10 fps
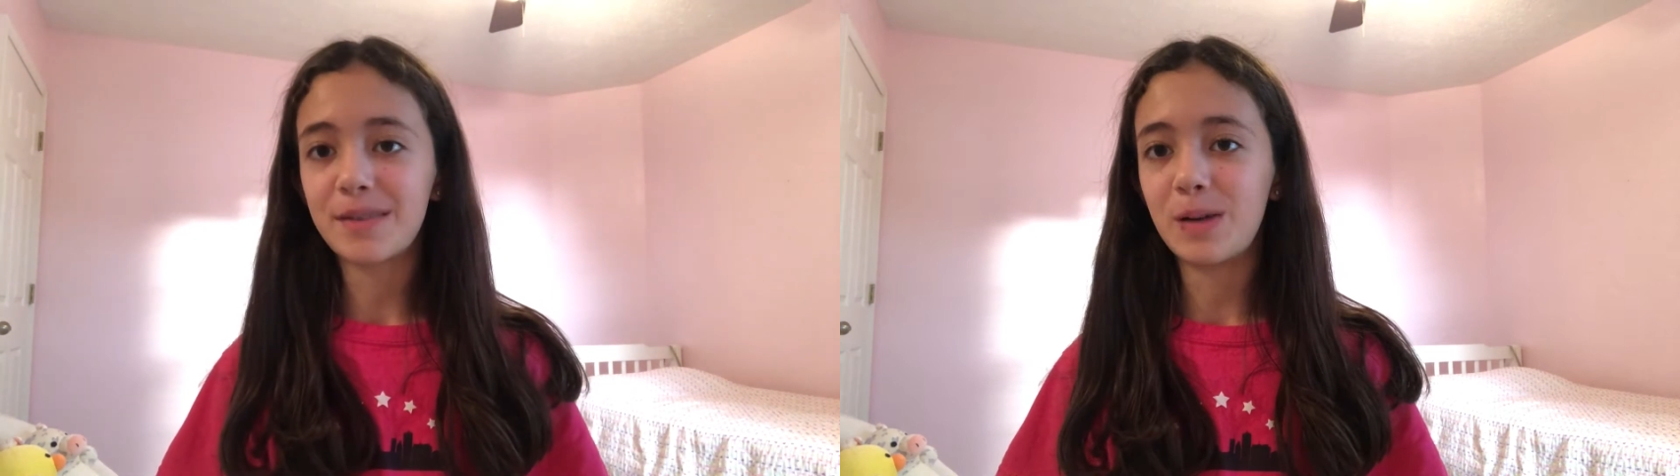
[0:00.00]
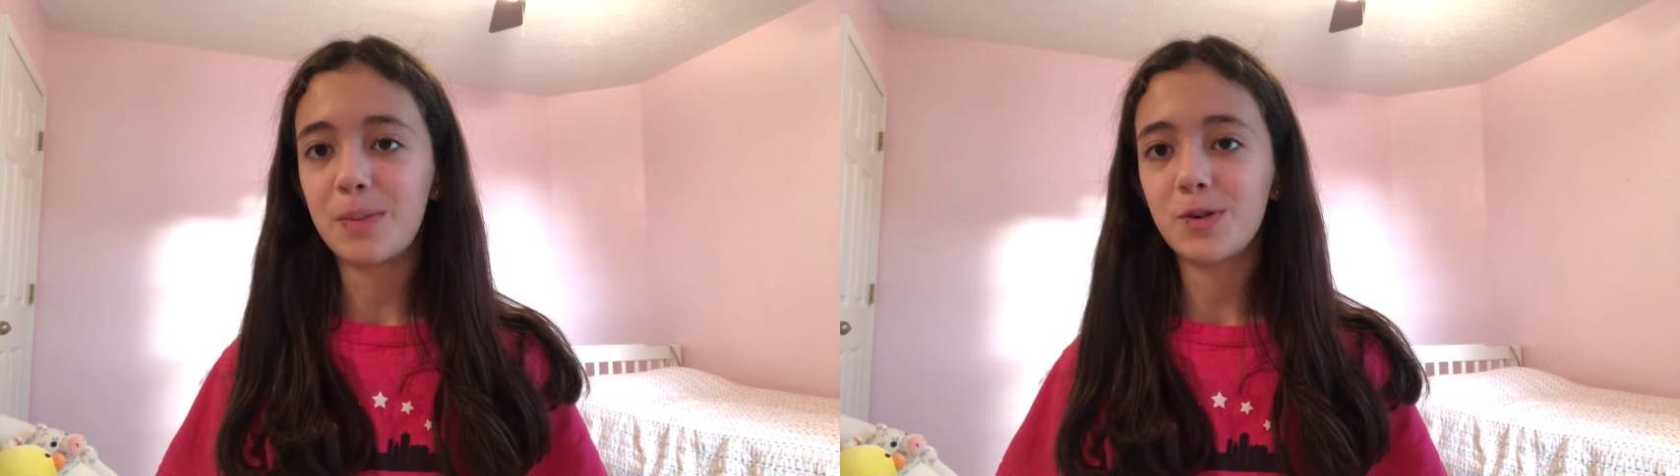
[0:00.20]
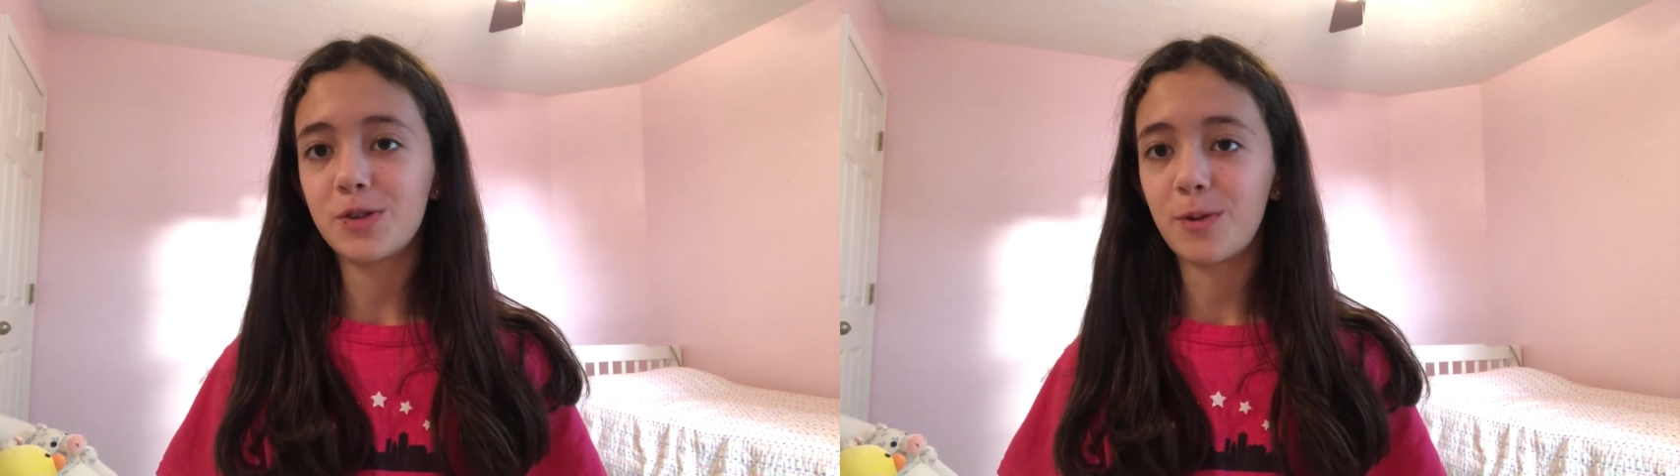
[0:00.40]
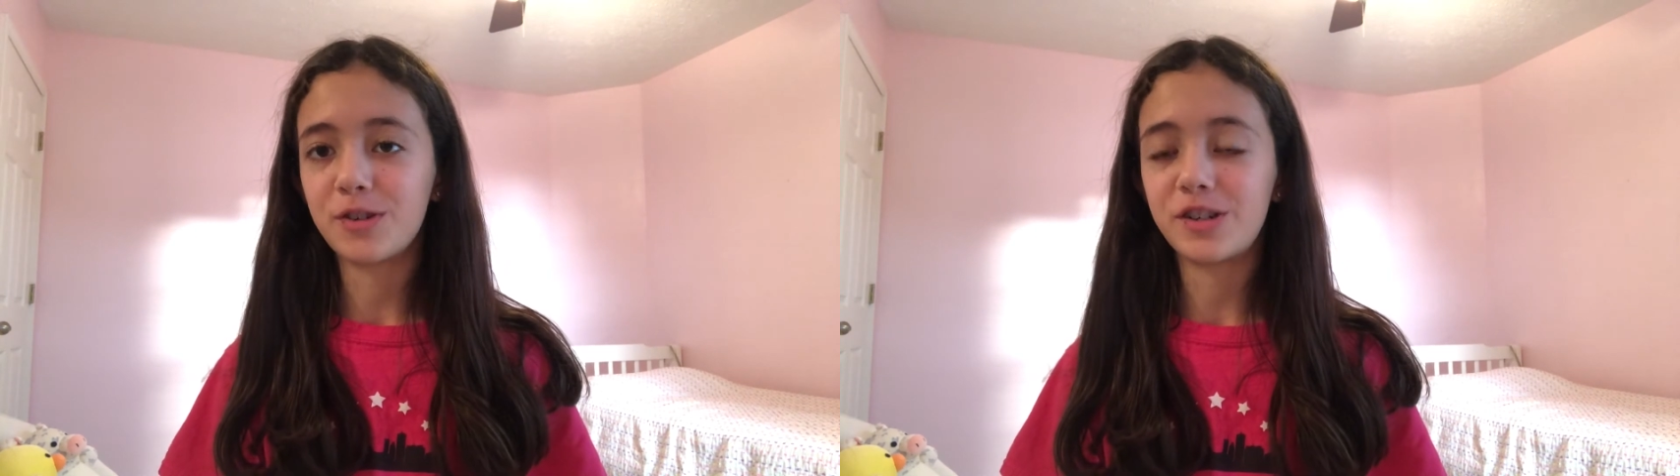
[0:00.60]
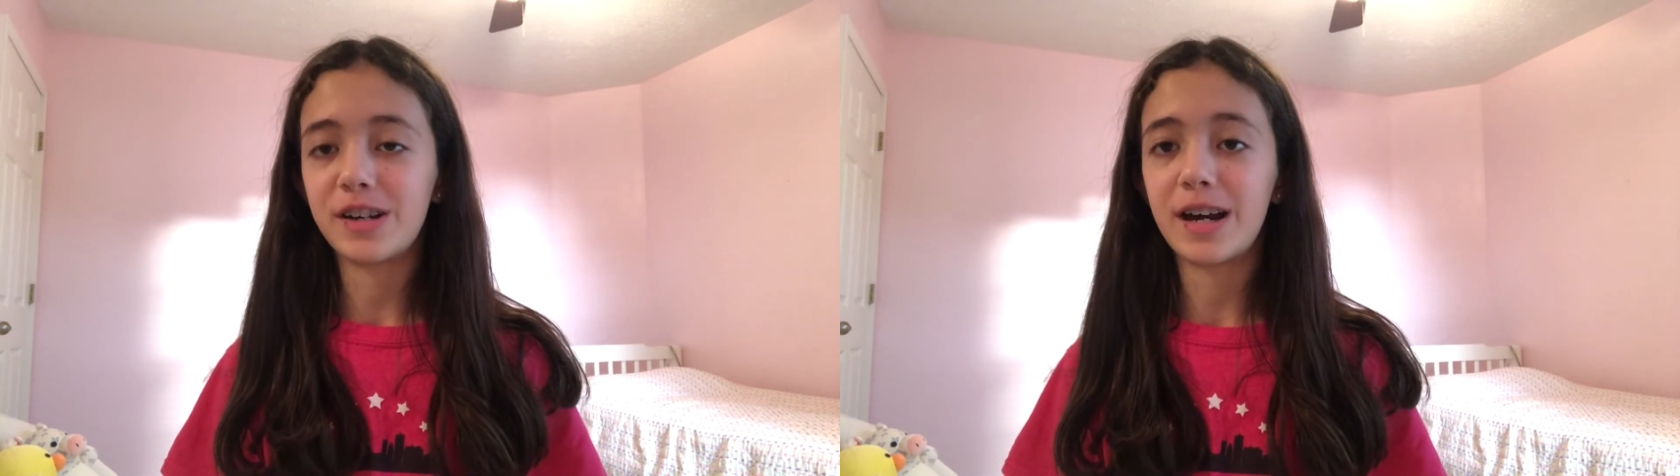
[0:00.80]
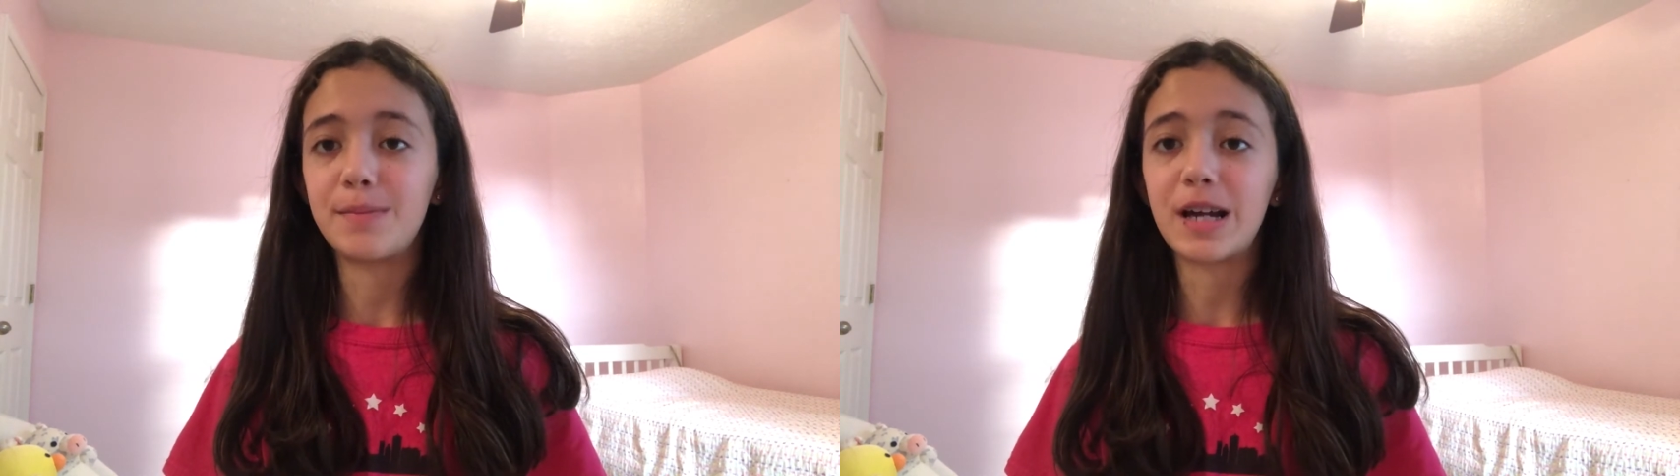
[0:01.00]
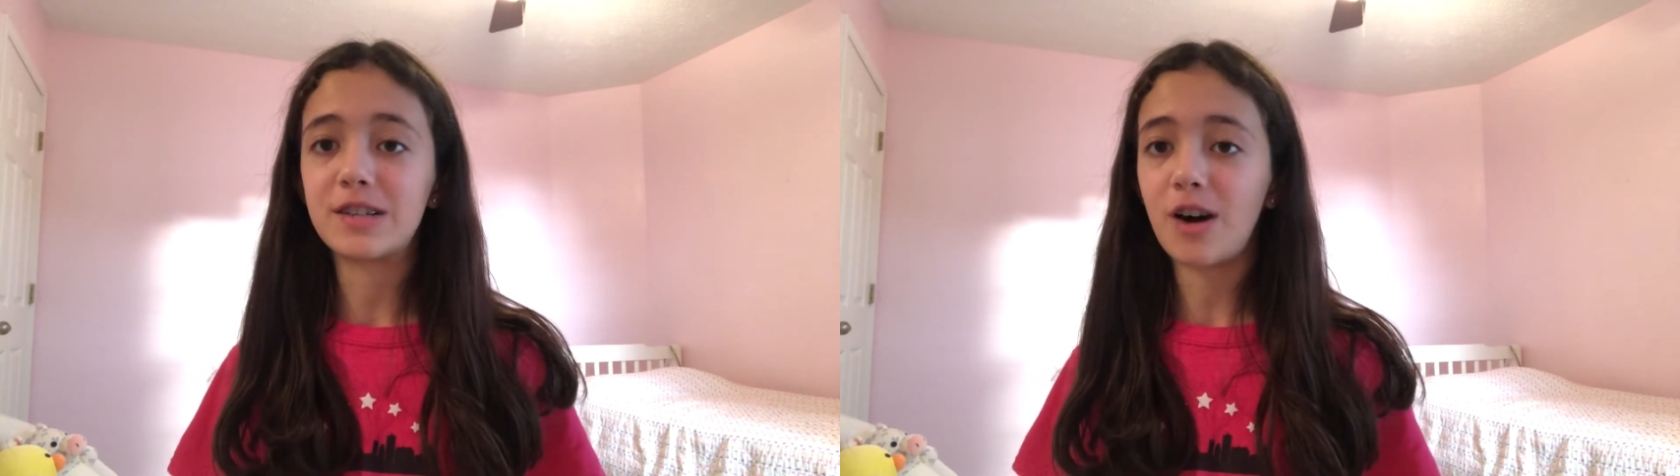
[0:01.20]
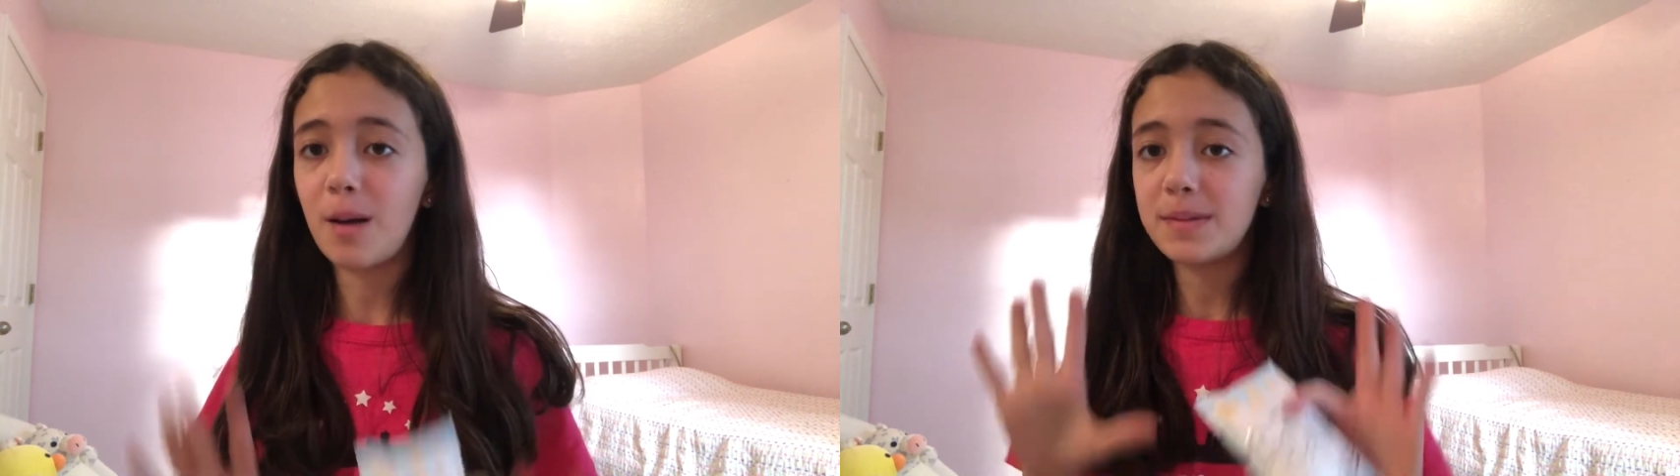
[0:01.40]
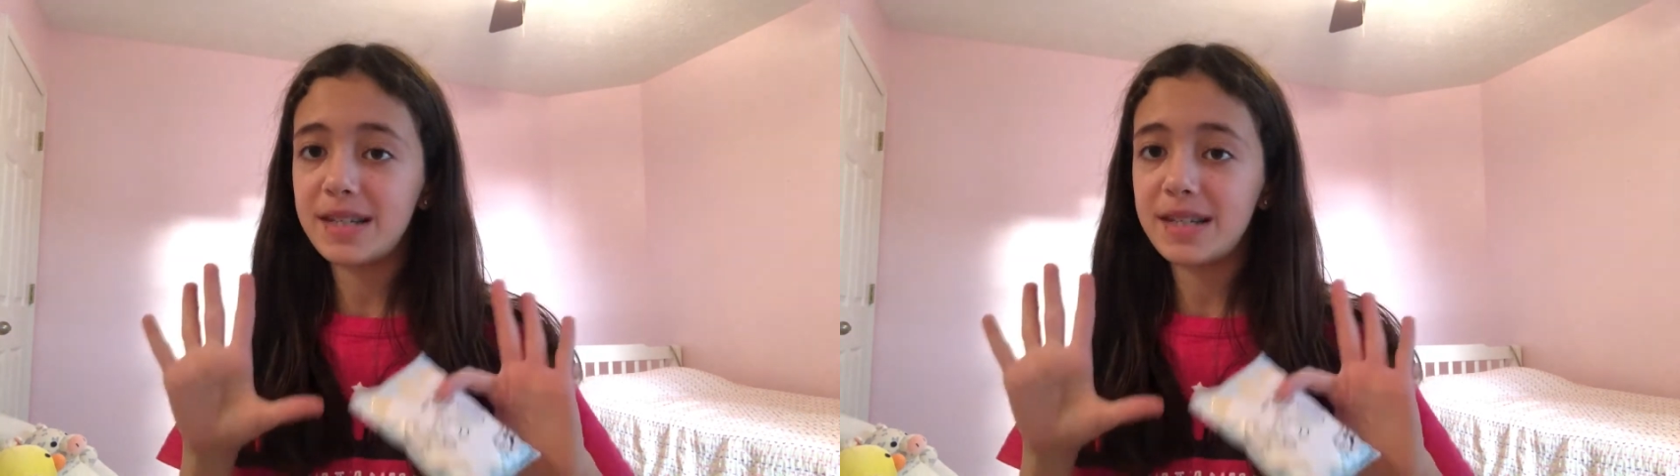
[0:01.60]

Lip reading: paper squishy and my top